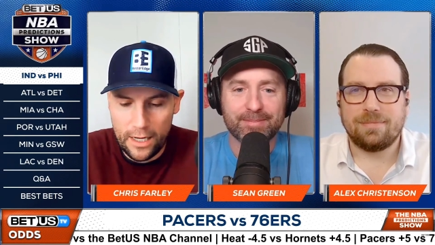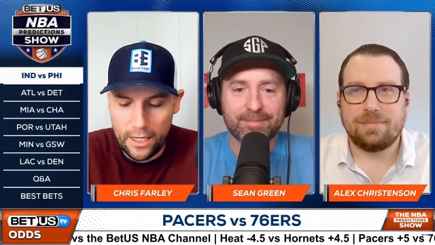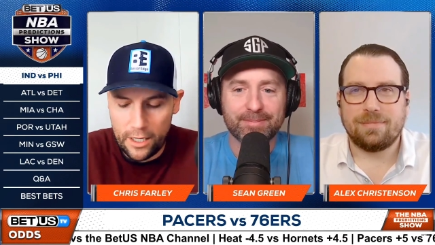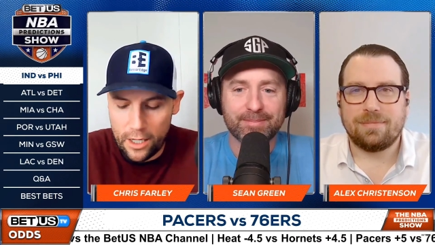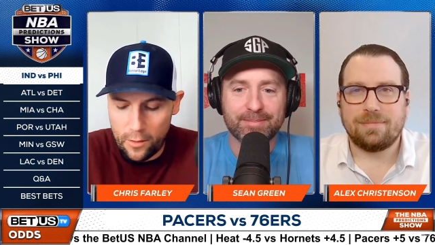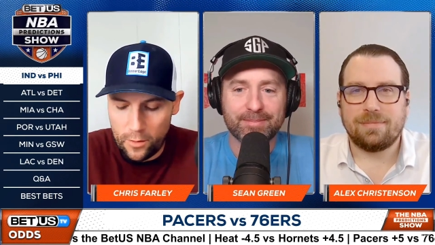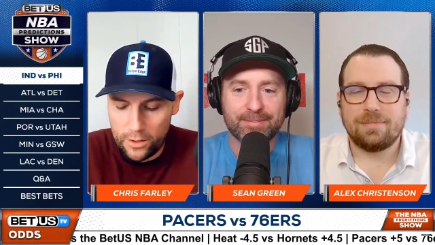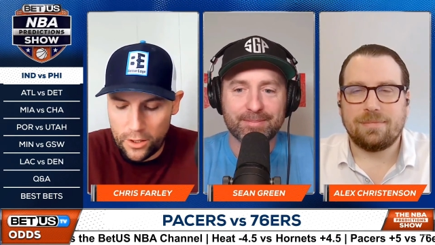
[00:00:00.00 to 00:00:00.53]
Speaker 1: You
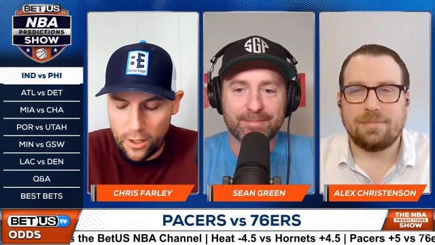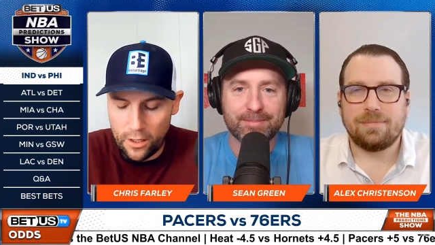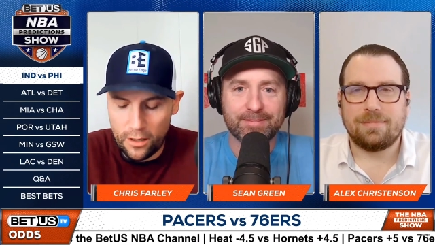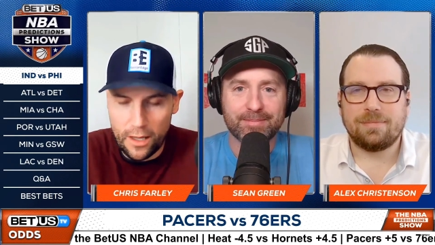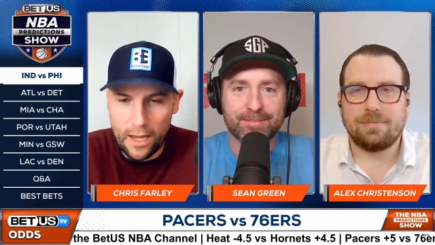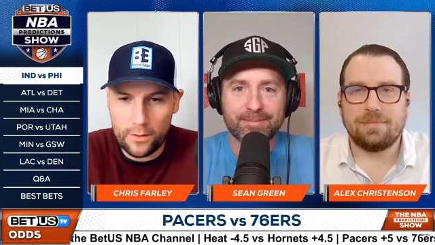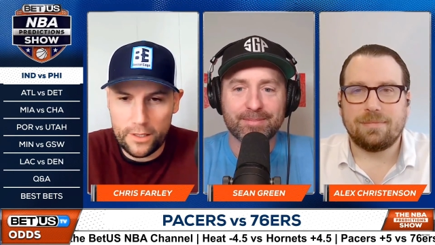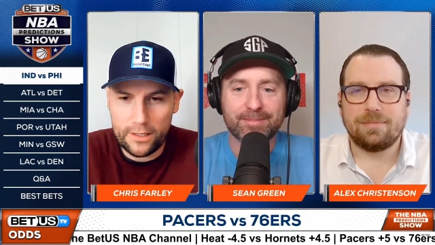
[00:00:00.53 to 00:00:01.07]
know, we saw
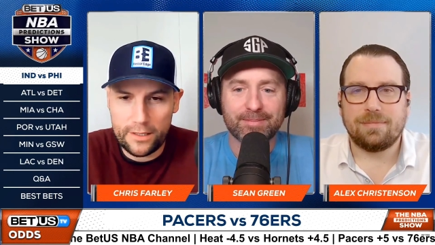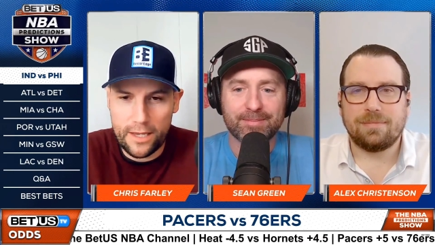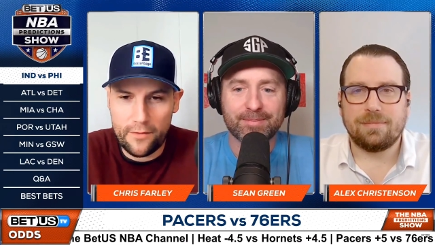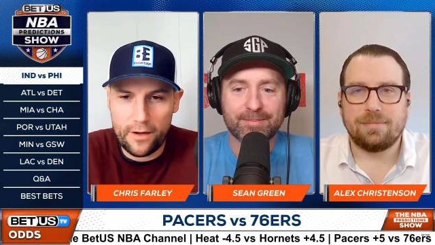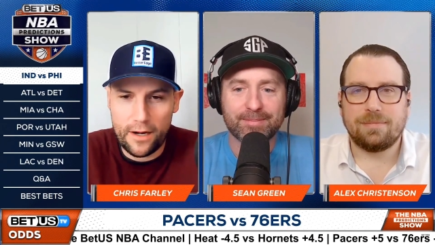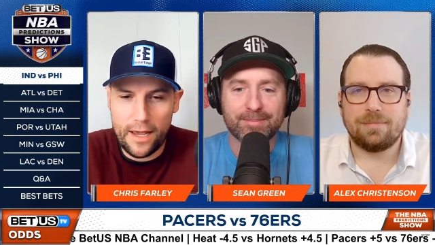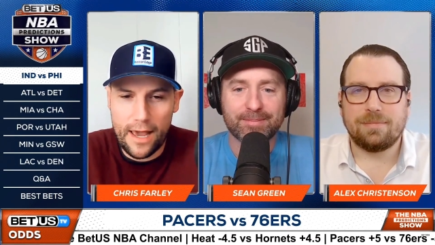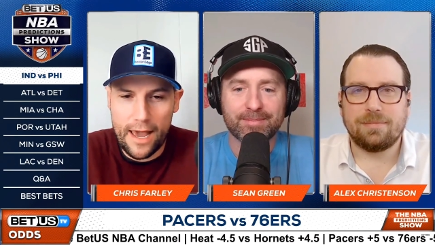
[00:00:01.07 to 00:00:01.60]
line was at
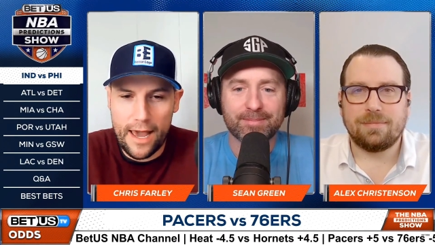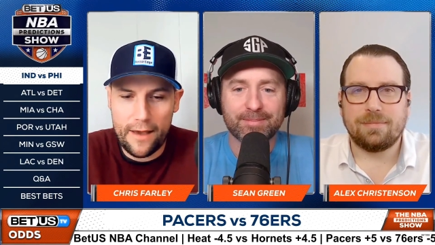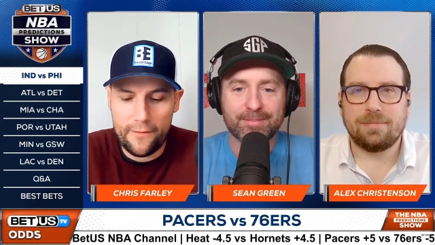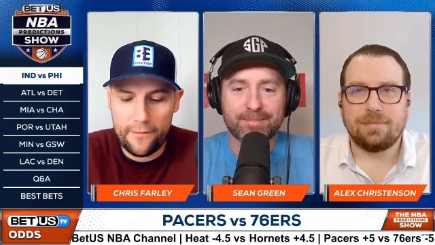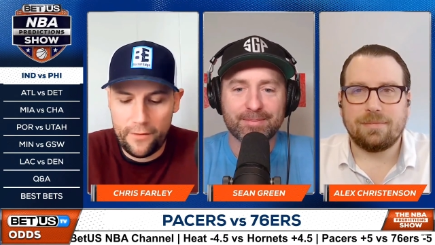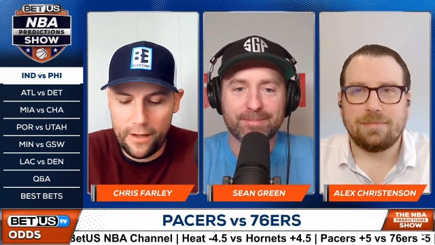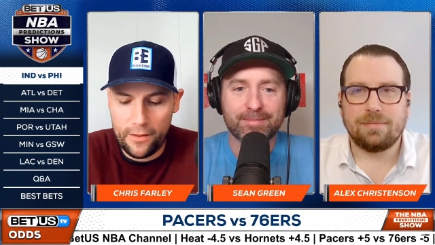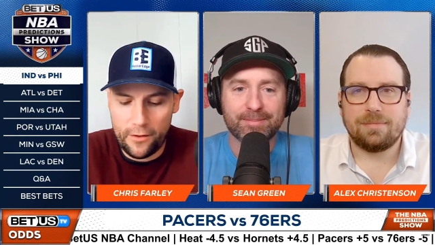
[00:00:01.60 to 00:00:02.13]
seven and a
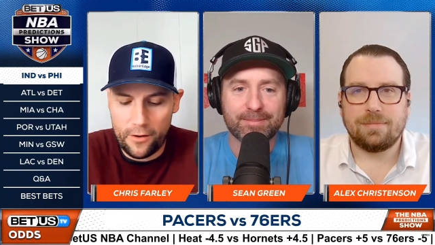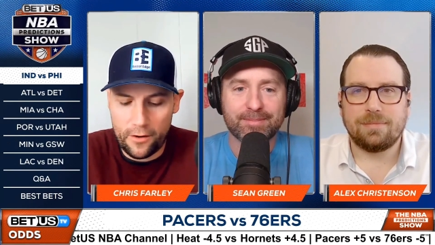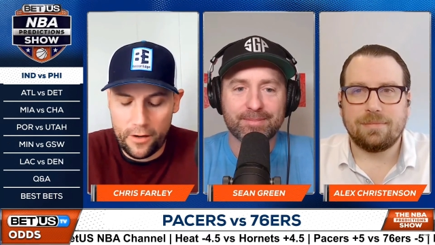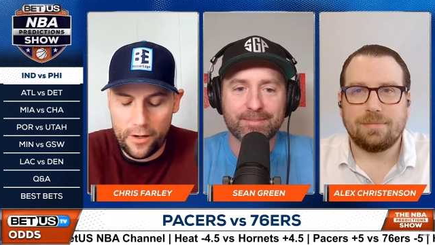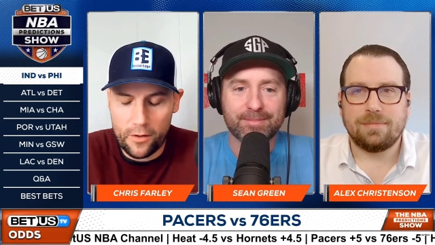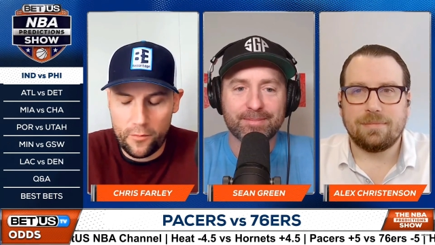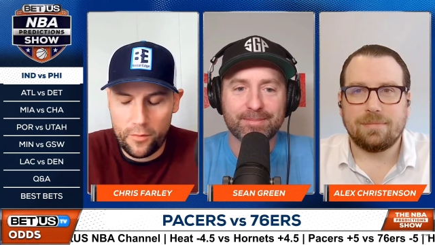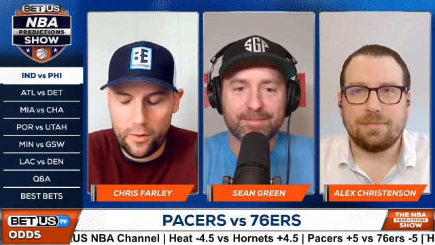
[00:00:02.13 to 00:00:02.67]
half in their
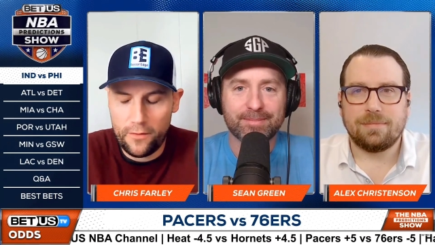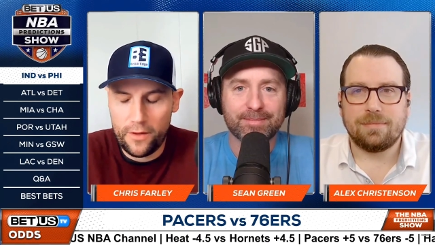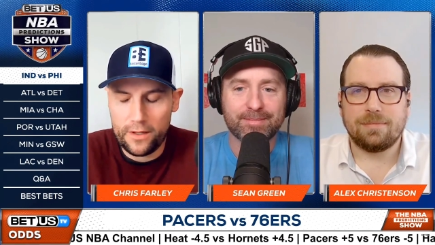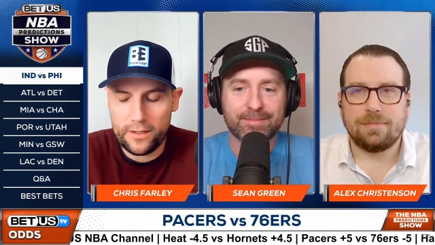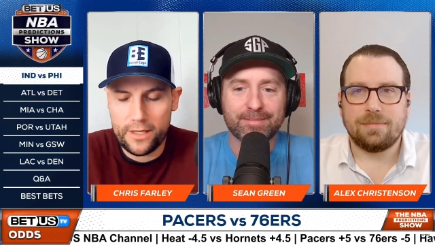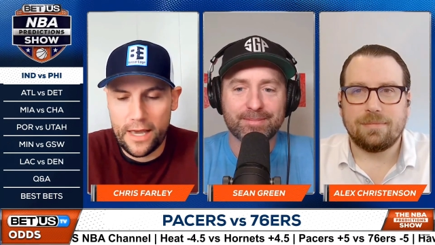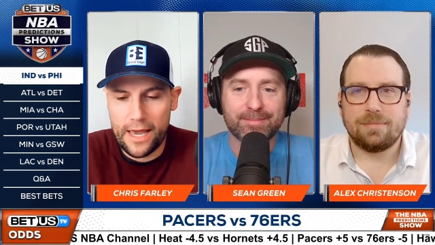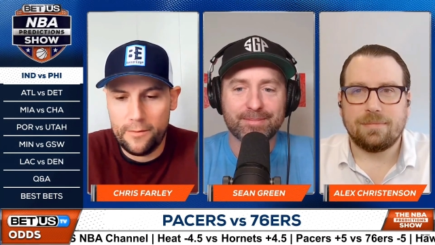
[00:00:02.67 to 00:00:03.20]
in their
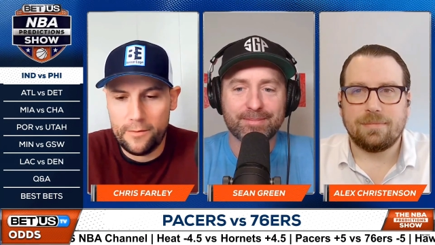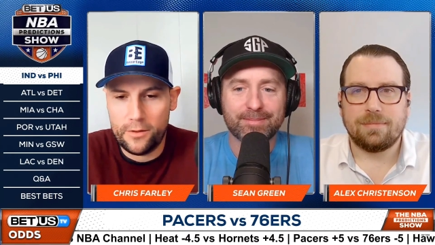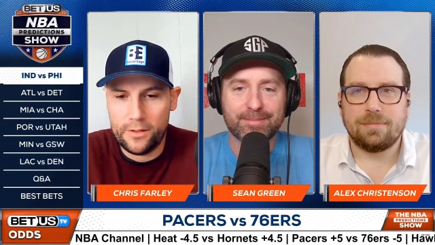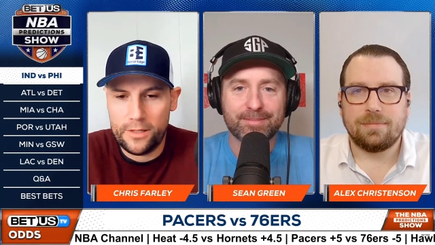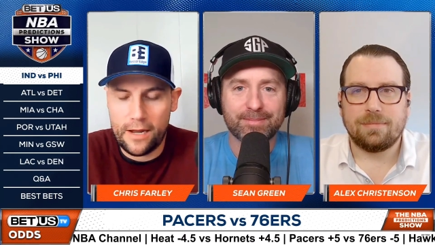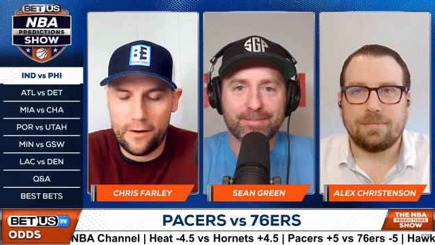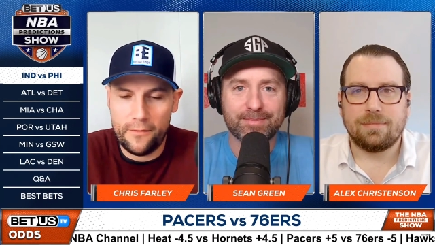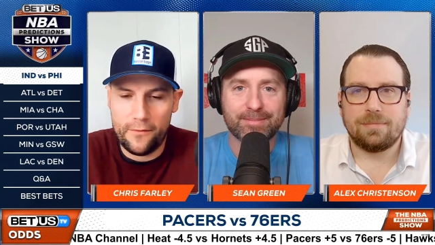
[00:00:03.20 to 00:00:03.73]
previous game, so it's
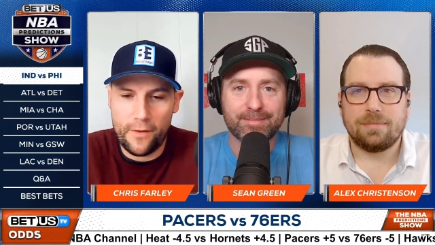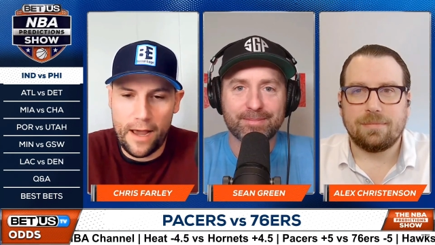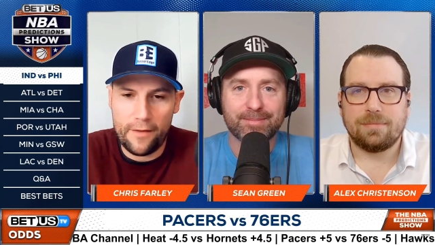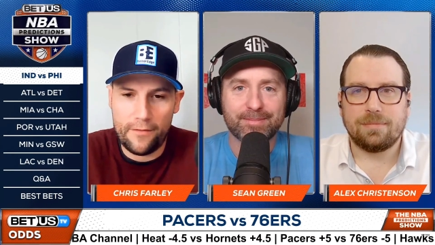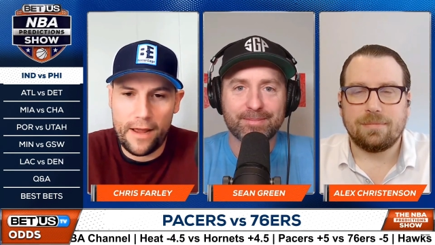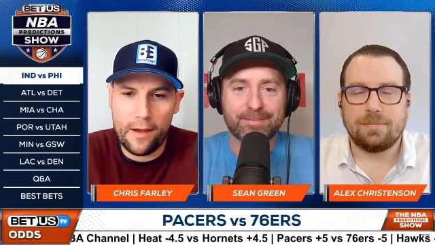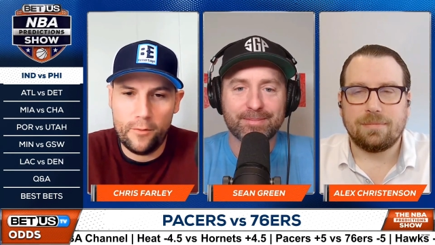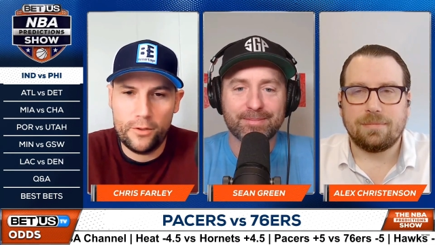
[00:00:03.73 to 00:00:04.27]
down to
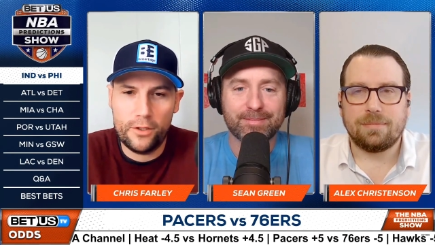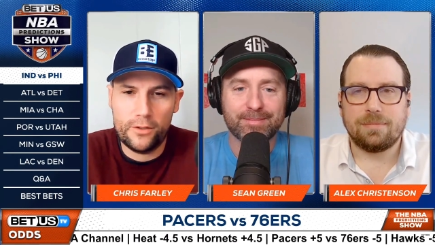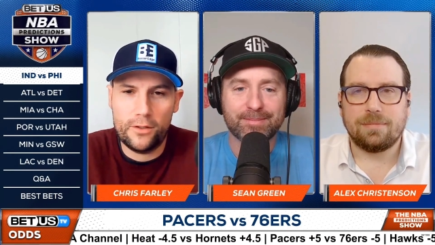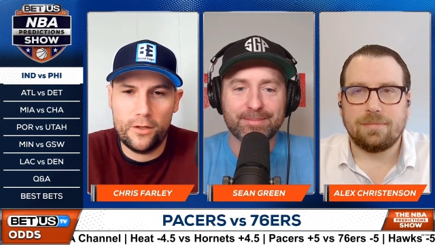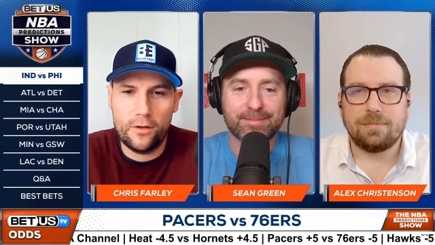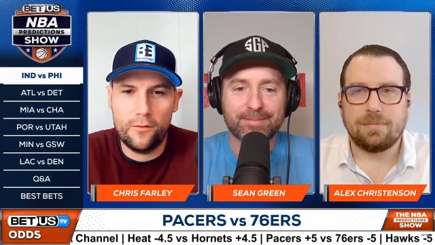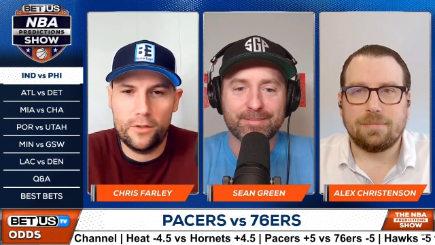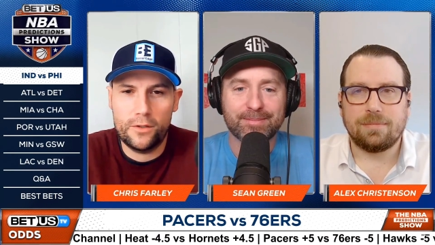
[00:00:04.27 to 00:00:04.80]
five now, which is a
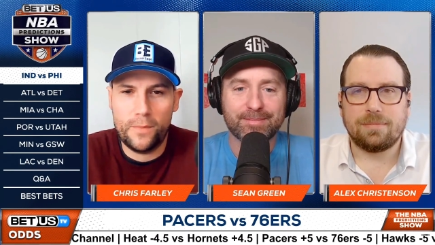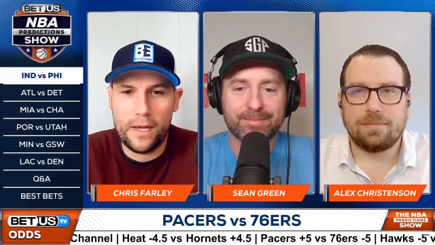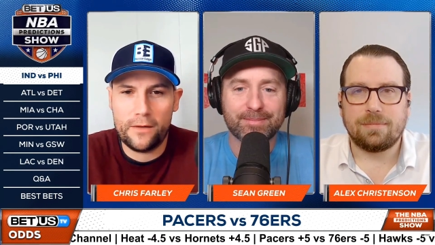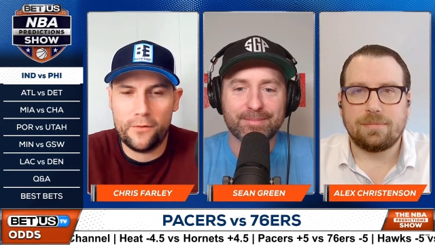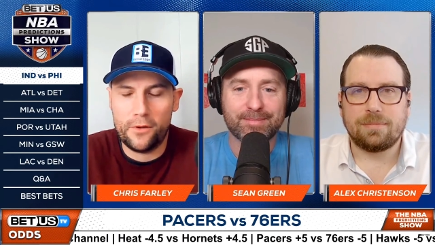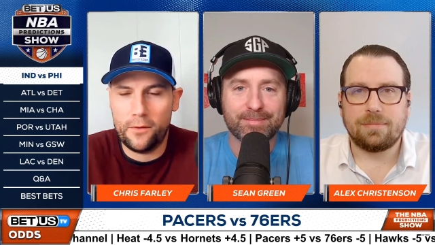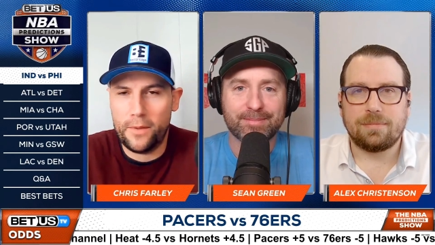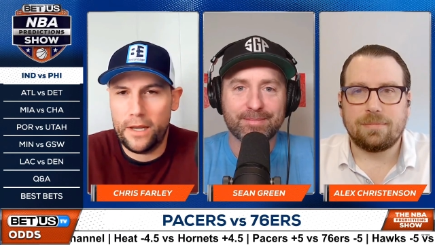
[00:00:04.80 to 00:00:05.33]
little
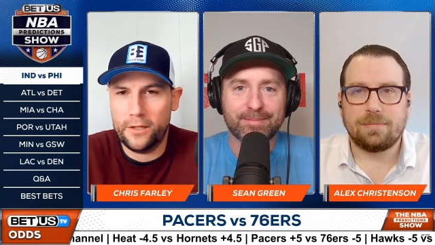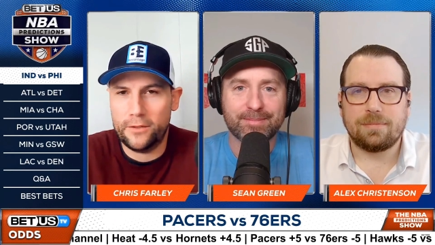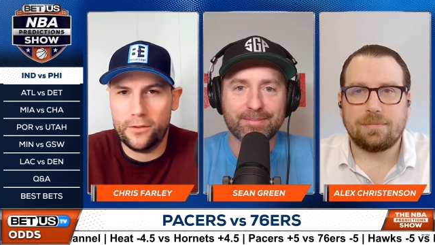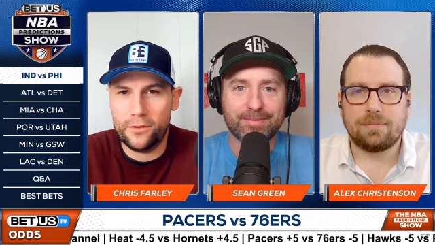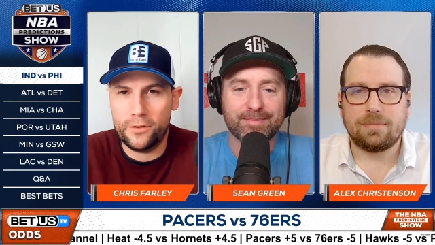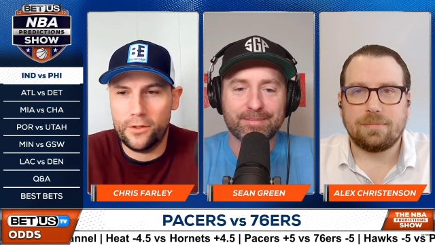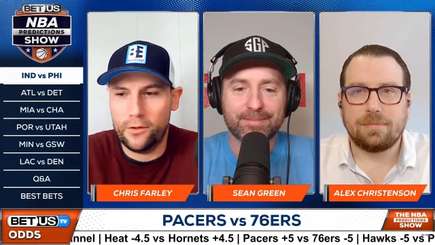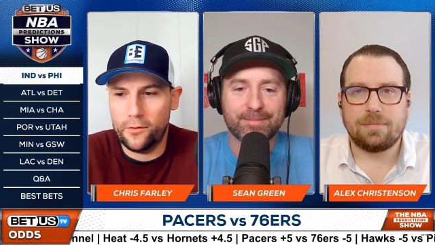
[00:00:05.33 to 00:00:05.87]
respect for the
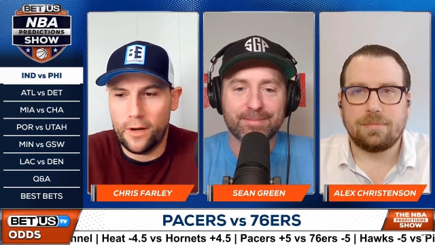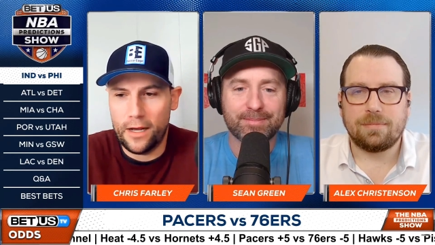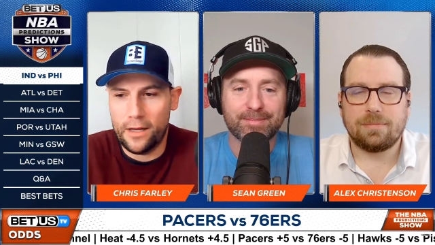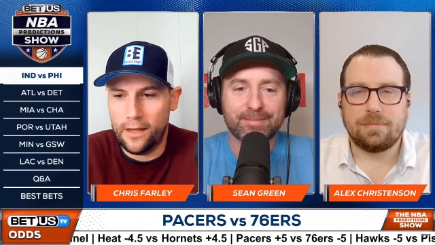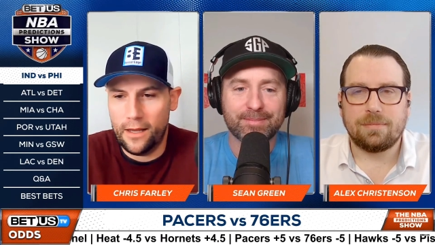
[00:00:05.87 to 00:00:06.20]
Pacers too, right?